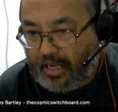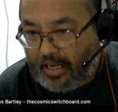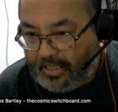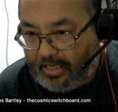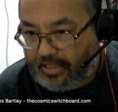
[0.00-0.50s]

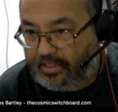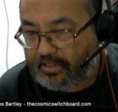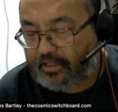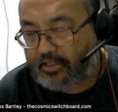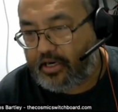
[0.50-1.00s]
I think
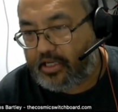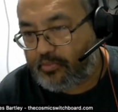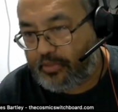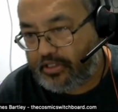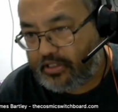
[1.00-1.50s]
that there has
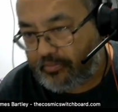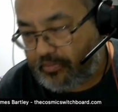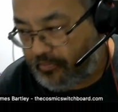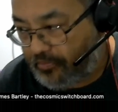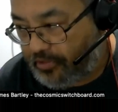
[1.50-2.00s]
been some
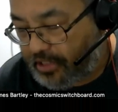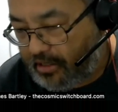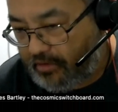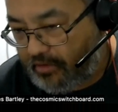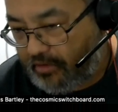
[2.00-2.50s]

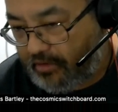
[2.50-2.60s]
derivation